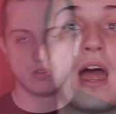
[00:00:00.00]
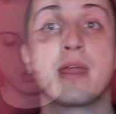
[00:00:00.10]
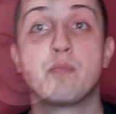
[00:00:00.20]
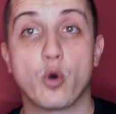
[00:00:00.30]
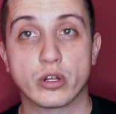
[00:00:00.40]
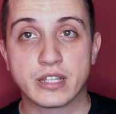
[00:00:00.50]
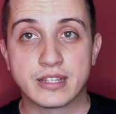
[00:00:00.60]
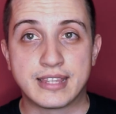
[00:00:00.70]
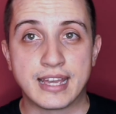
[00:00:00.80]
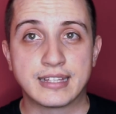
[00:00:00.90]
An
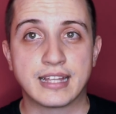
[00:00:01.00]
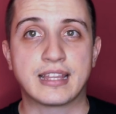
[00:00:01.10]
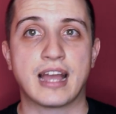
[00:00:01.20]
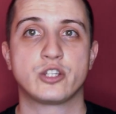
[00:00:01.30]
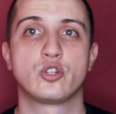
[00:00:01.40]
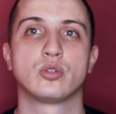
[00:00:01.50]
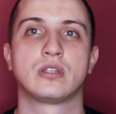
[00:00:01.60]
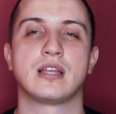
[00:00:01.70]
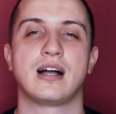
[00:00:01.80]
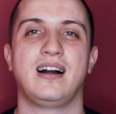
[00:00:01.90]
important thing that I should